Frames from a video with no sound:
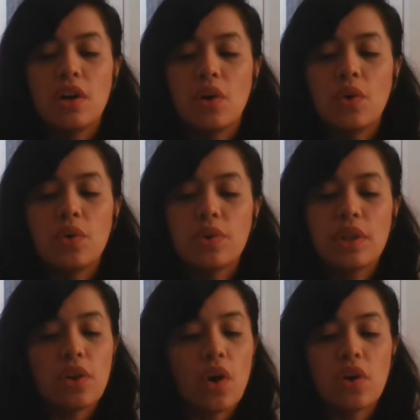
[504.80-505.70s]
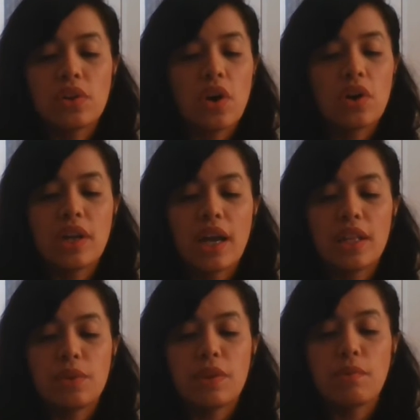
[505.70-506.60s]
Oh, the long, long
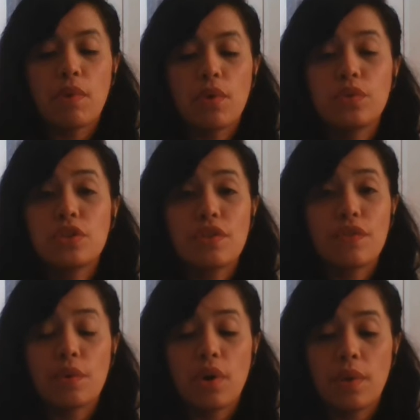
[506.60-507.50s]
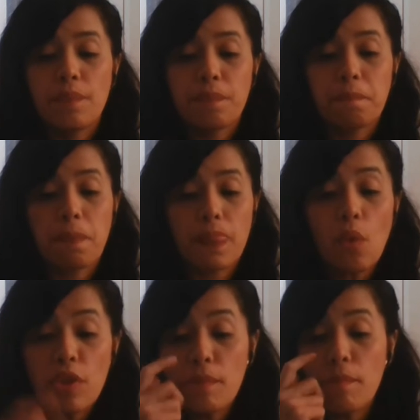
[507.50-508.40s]
night when
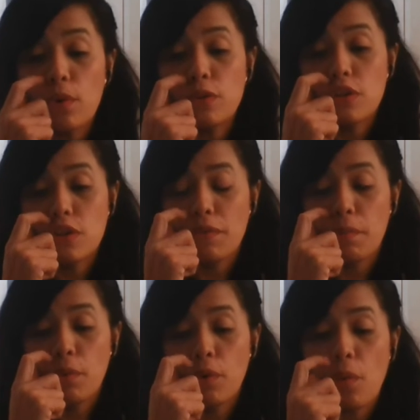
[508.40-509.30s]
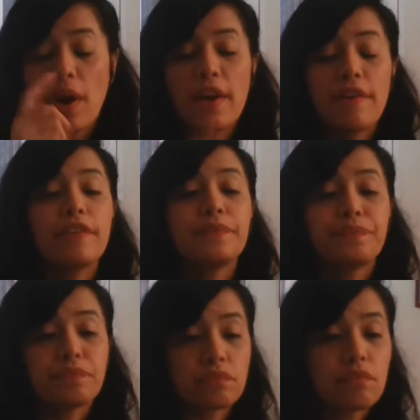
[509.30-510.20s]
with the moans of the poor wife,
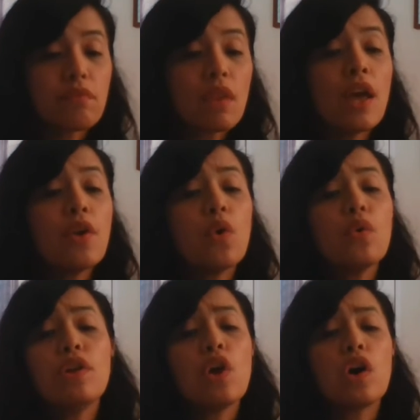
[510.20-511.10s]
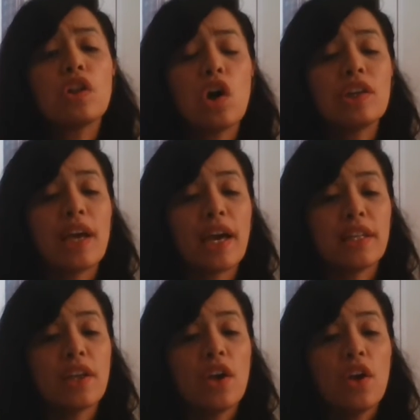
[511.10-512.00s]
and oh, the long, long night
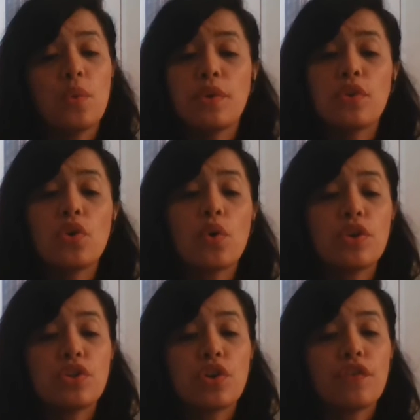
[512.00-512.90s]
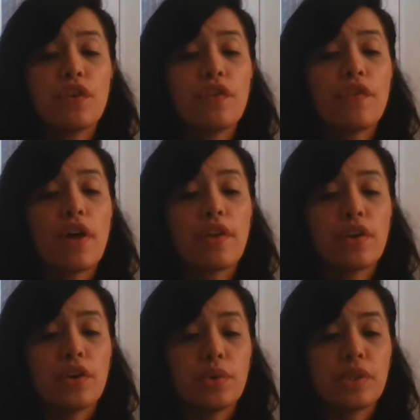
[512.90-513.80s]
with no return of her father
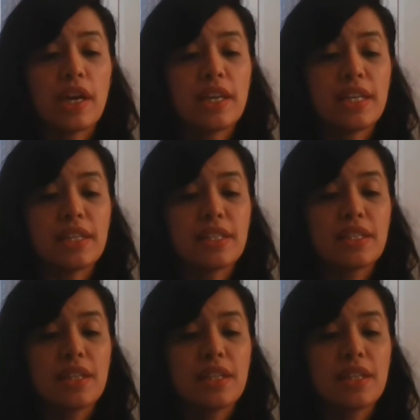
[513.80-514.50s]
and no tidings.